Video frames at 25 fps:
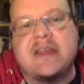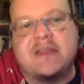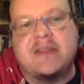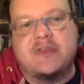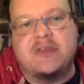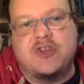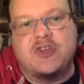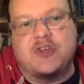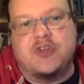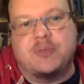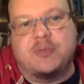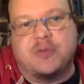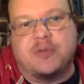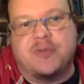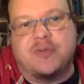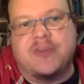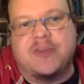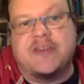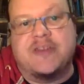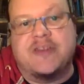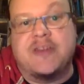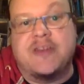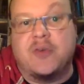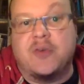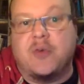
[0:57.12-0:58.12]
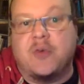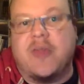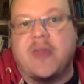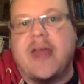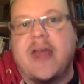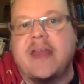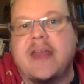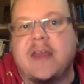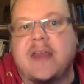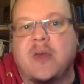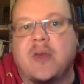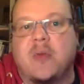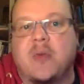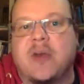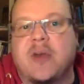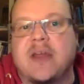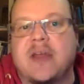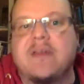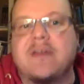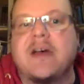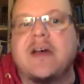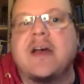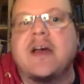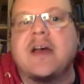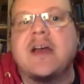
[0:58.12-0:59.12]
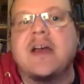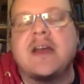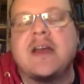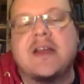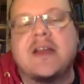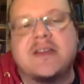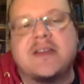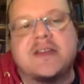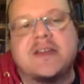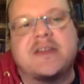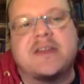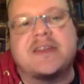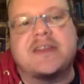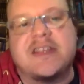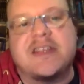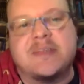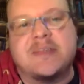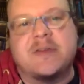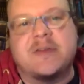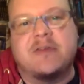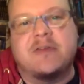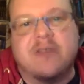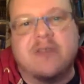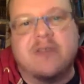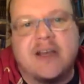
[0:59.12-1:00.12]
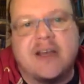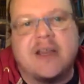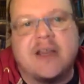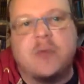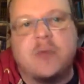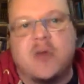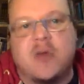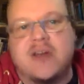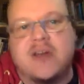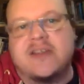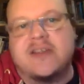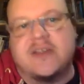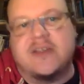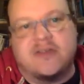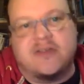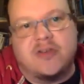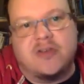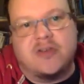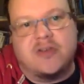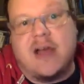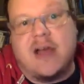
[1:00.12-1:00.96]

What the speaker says: you should put this in or that in or whatever. So the assessment really works in two